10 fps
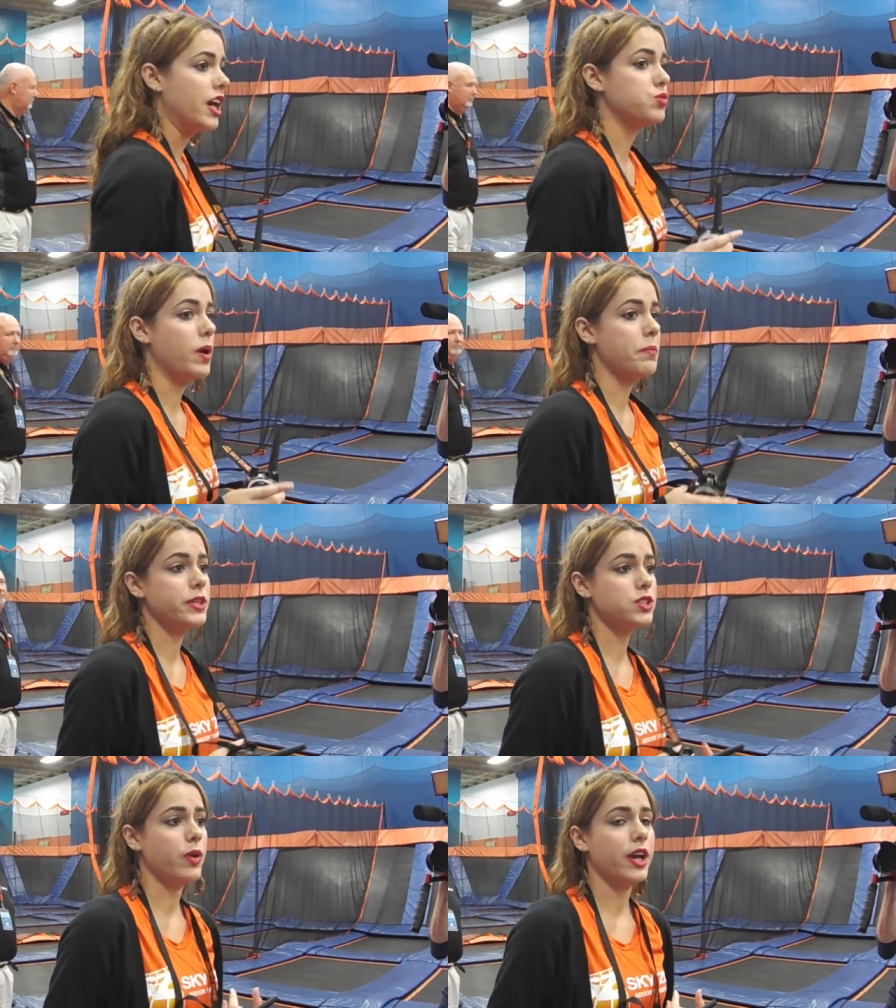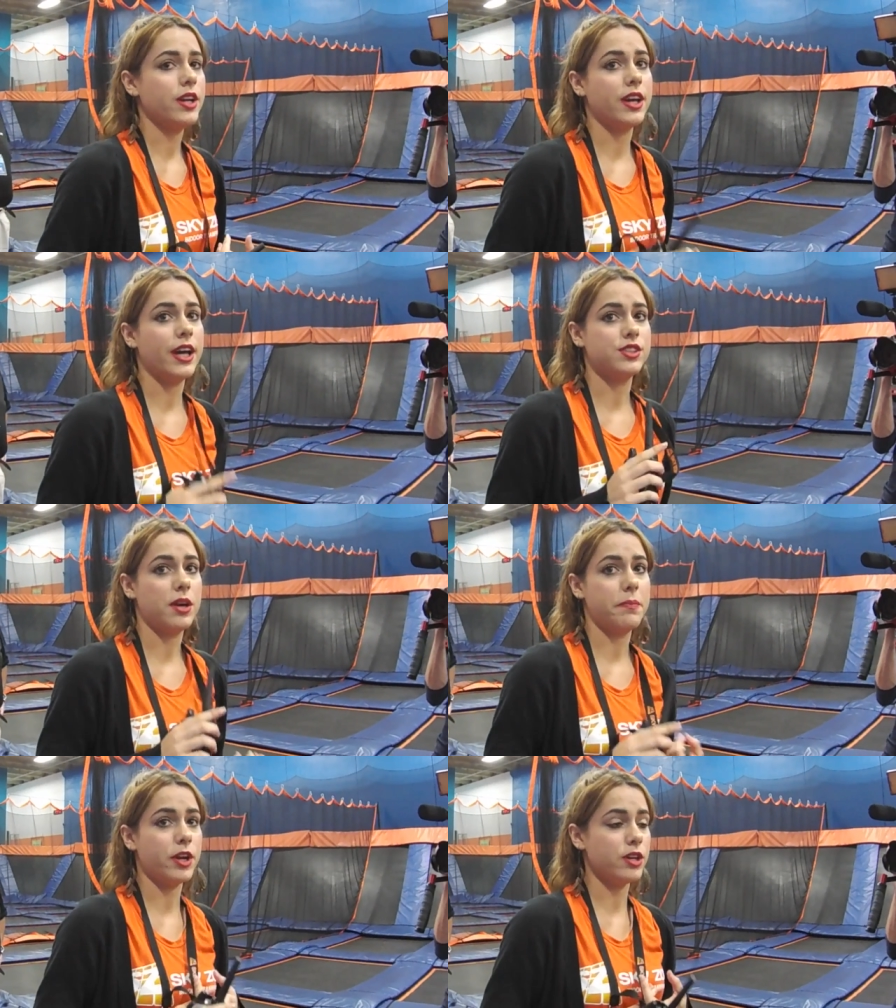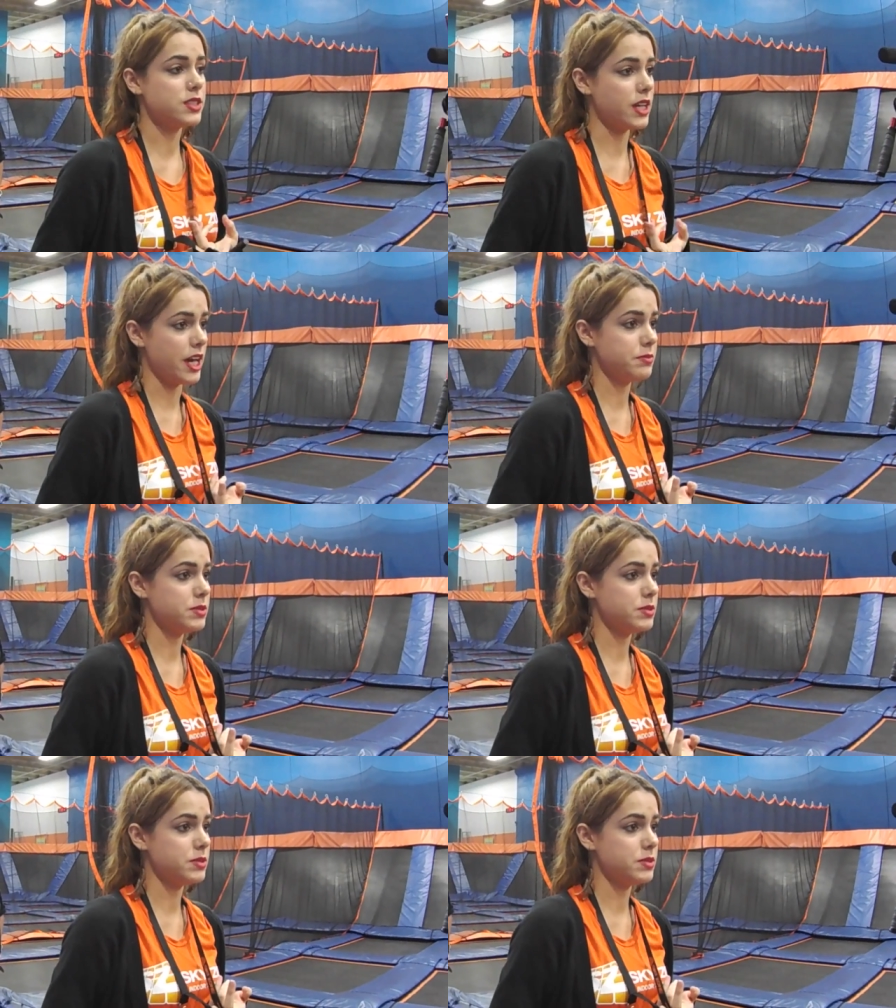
It's one per square. You got to jump at all times.